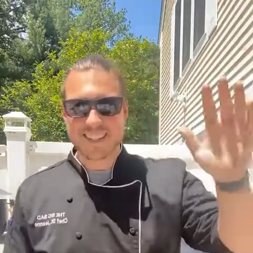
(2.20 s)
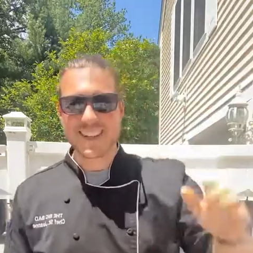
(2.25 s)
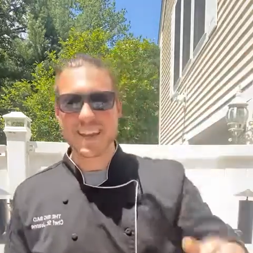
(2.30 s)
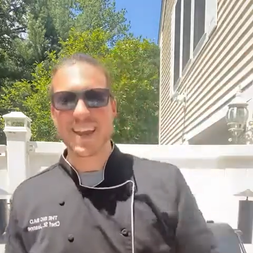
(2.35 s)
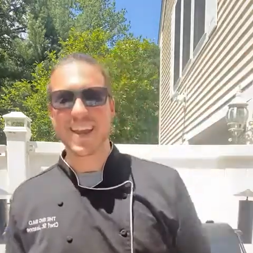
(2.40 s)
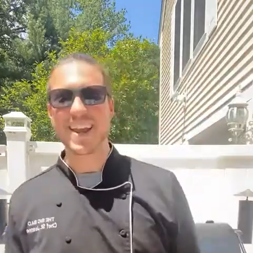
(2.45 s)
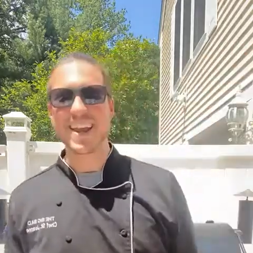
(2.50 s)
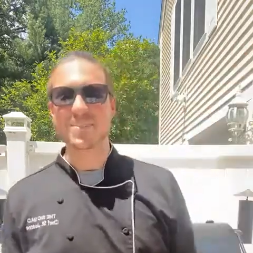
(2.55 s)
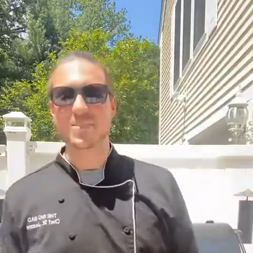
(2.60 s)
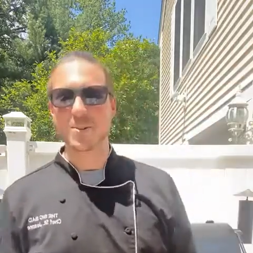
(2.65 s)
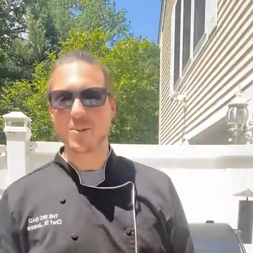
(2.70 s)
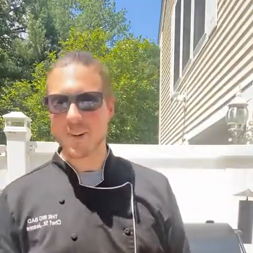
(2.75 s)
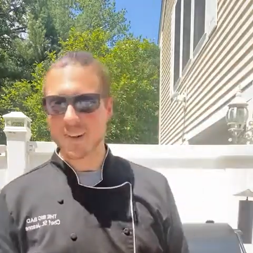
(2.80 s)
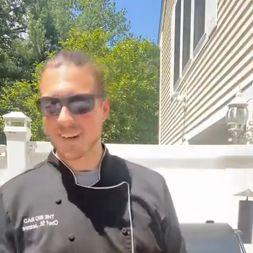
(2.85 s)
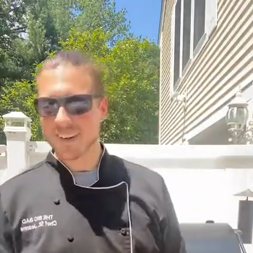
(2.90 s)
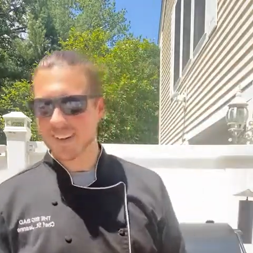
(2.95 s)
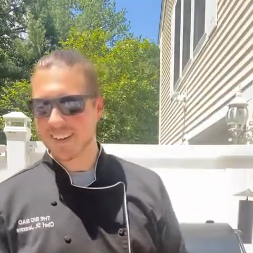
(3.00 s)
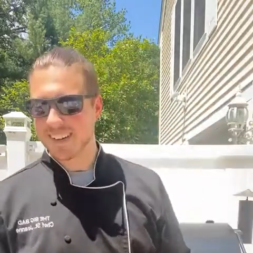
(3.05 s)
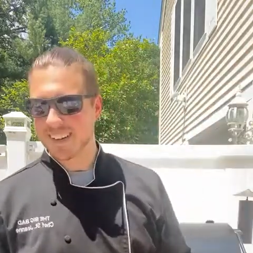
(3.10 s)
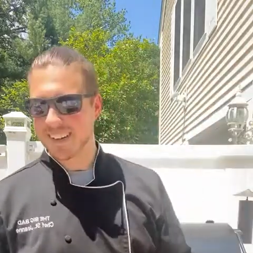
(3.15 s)
Hey
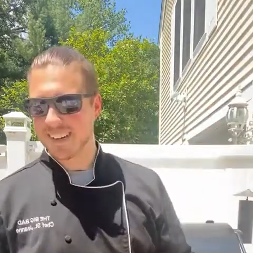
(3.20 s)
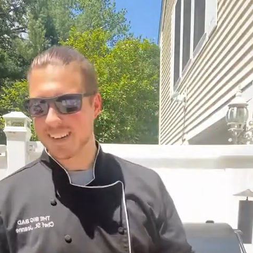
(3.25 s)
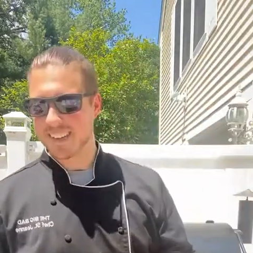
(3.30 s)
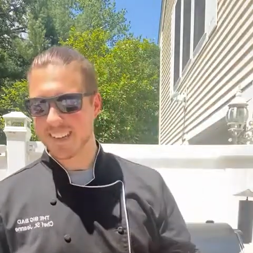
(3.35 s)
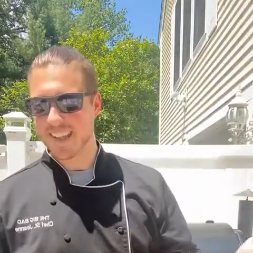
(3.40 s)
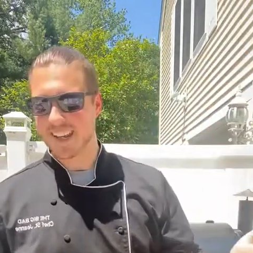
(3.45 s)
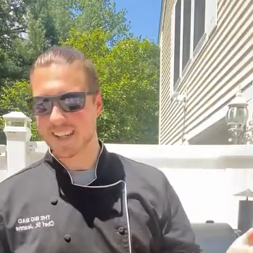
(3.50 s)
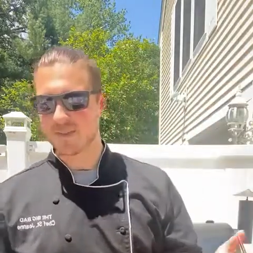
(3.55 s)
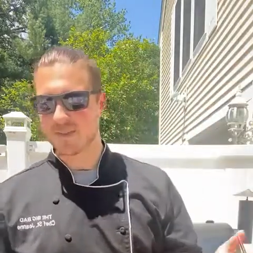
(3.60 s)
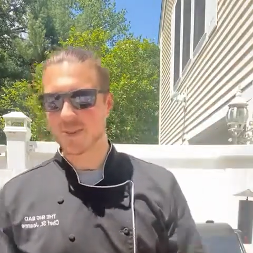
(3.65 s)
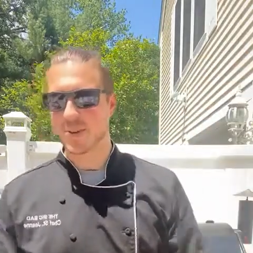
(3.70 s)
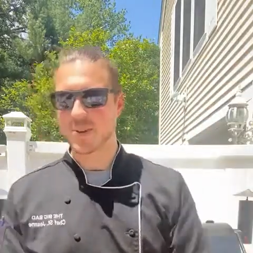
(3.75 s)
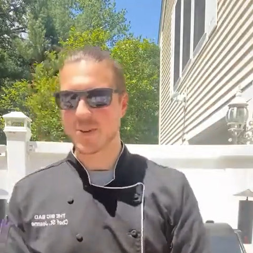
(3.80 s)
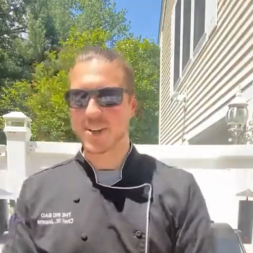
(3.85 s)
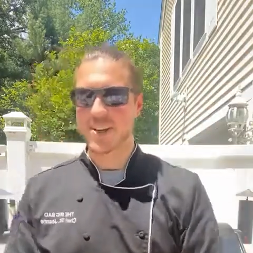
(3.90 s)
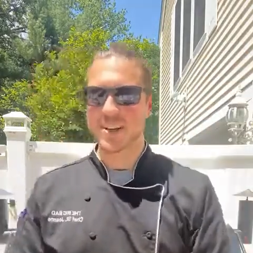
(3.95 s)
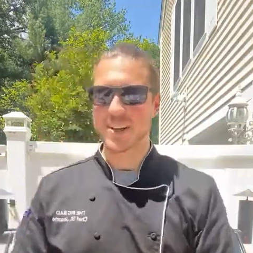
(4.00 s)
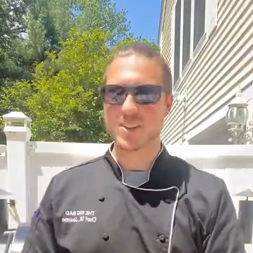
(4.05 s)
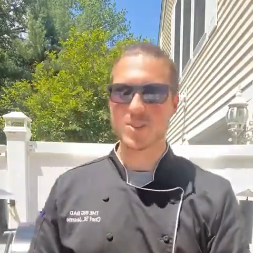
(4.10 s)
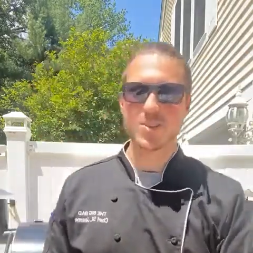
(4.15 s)
everyone! Thanks for
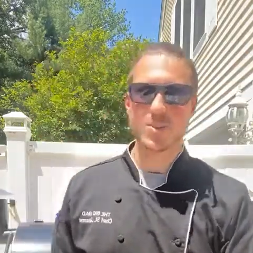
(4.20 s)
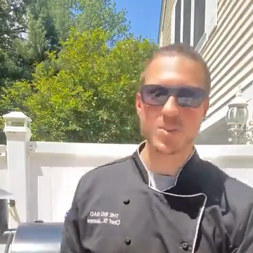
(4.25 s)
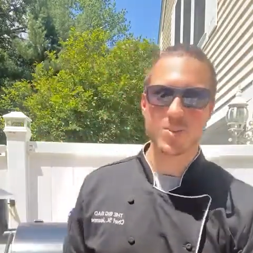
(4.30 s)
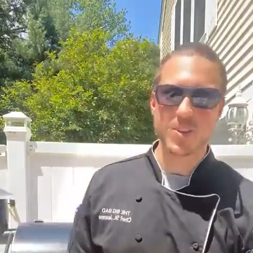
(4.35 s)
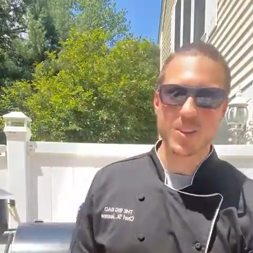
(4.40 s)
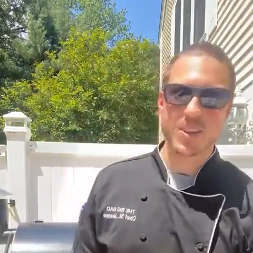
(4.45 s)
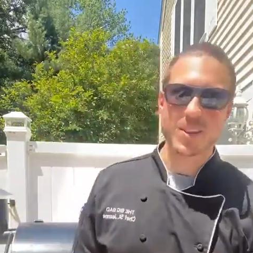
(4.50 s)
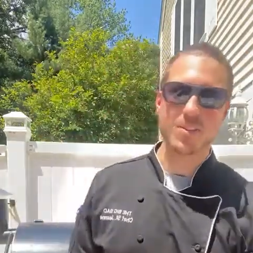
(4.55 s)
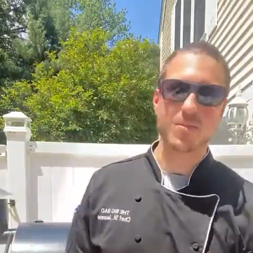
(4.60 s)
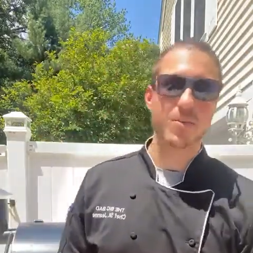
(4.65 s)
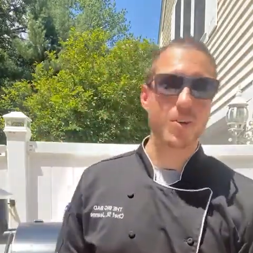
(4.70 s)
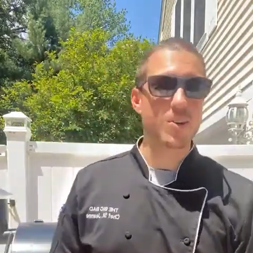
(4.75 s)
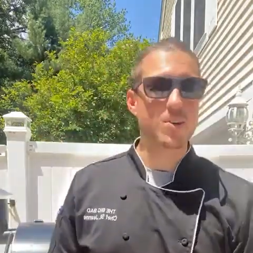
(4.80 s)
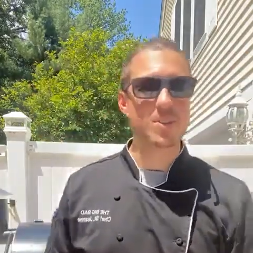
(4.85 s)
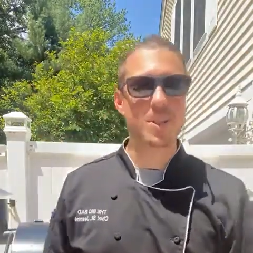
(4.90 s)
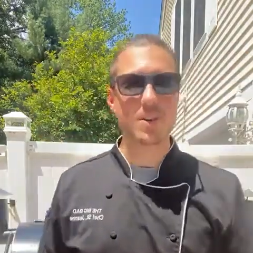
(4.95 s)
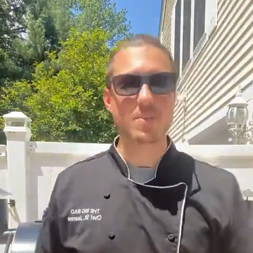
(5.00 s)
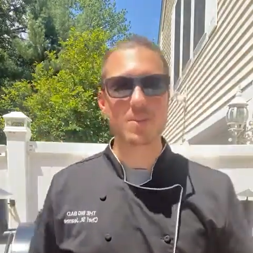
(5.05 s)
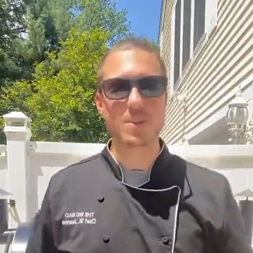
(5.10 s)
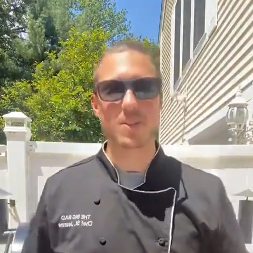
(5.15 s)
tuning in to the
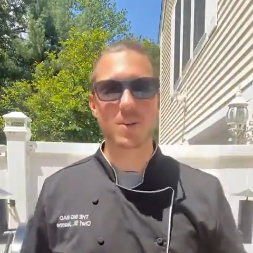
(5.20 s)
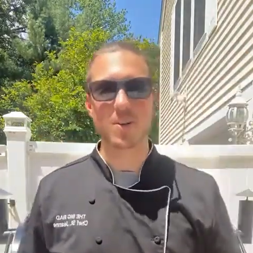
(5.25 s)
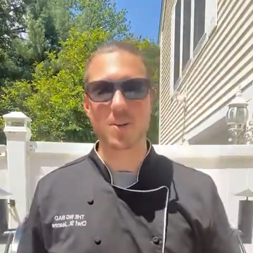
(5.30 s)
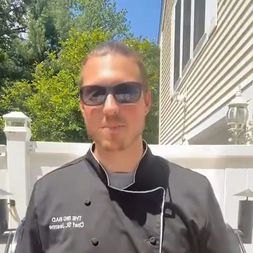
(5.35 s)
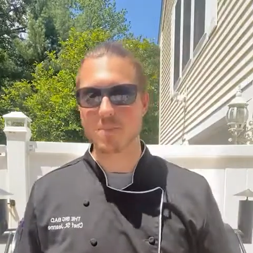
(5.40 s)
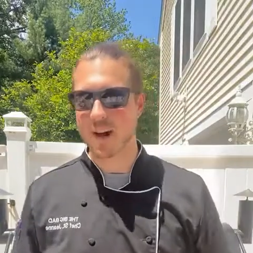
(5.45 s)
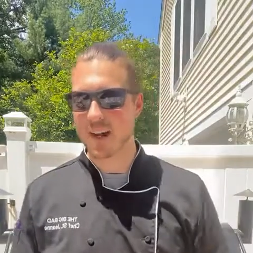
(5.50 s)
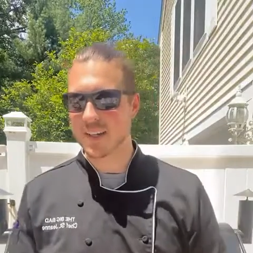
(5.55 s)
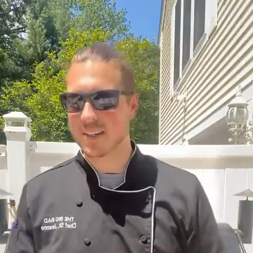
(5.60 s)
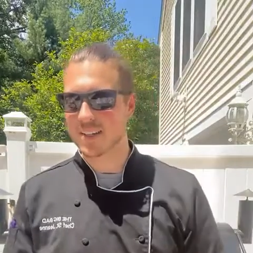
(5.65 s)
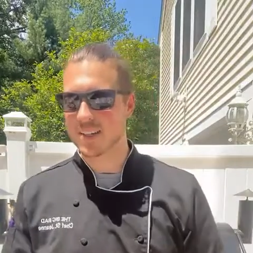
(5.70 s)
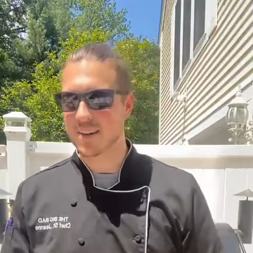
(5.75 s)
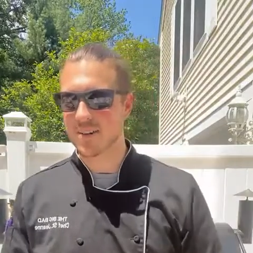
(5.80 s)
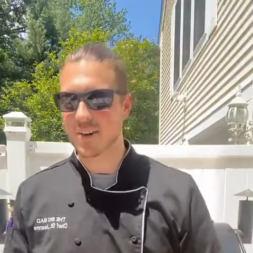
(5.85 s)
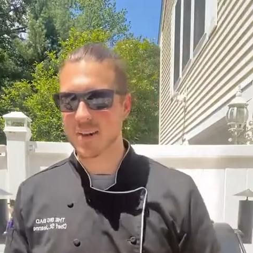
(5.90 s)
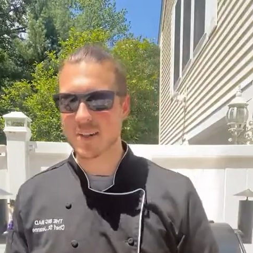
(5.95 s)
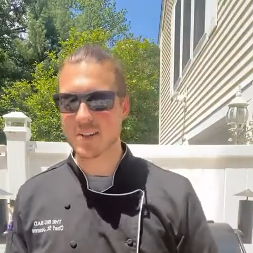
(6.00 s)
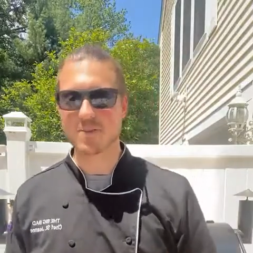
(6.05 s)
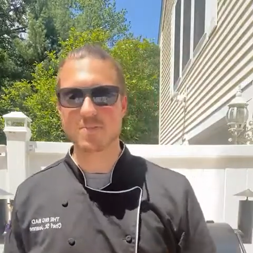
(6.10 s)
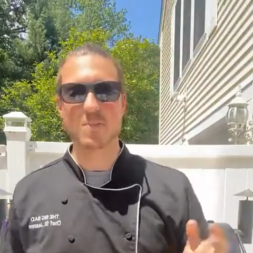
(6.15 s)
first episode in my
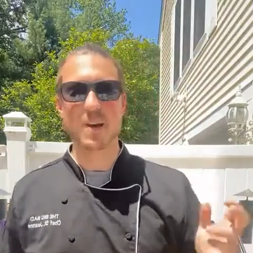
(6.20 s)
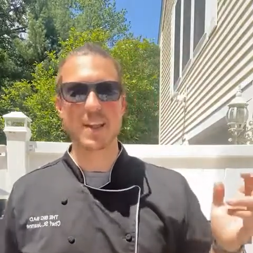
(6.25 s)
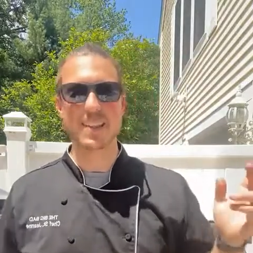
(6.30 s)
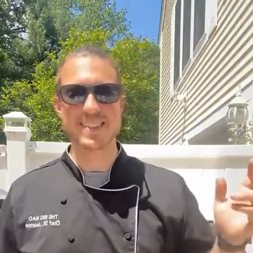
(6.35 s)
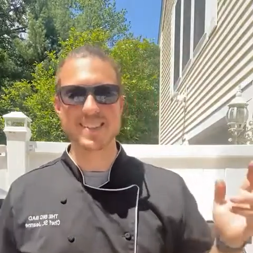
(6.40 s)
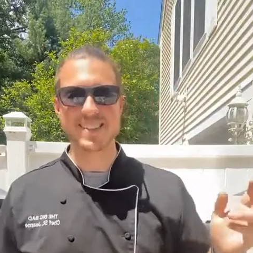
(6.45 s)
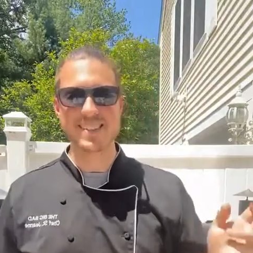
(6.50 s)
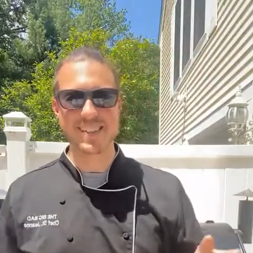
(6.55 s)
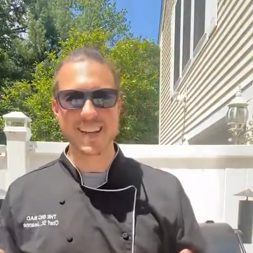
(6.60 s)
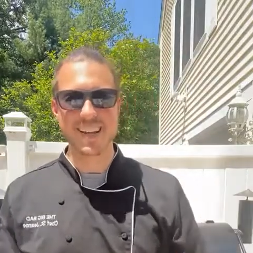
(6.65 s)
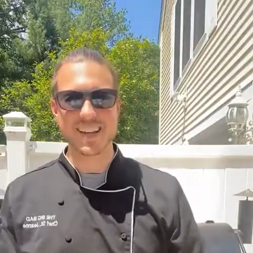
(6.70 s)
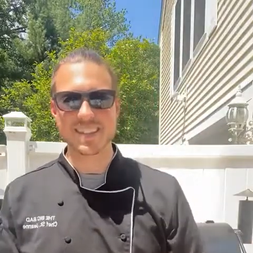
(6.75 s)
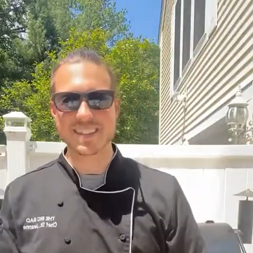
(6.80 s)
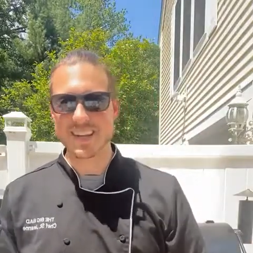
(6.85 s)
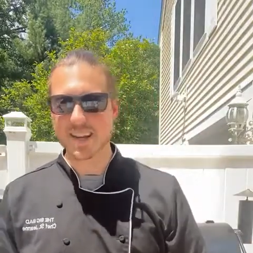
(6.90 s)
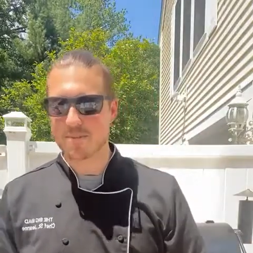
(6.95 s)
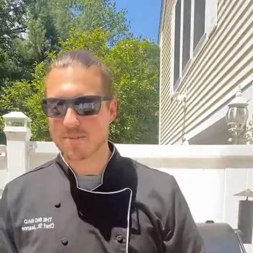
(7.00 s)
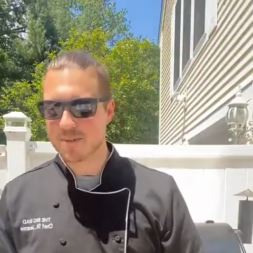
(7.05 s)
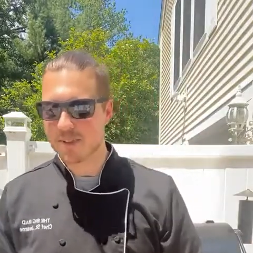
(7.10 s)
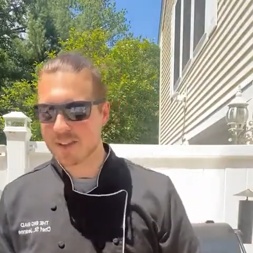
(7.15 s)
series, Ben's Steak
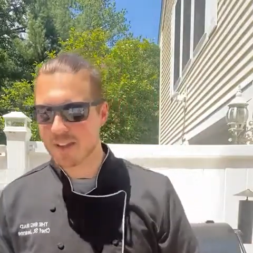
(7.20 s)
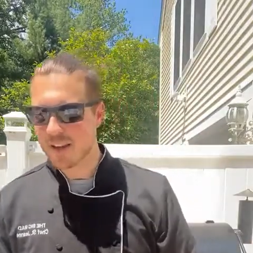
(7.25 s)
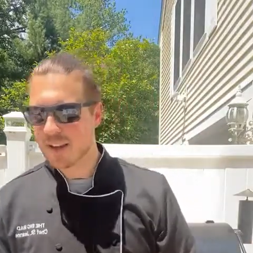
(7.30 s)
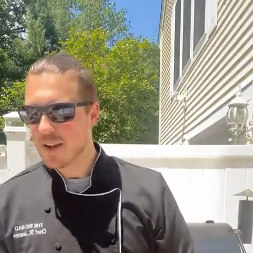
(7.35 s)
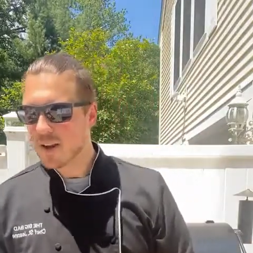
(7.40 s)
Tips,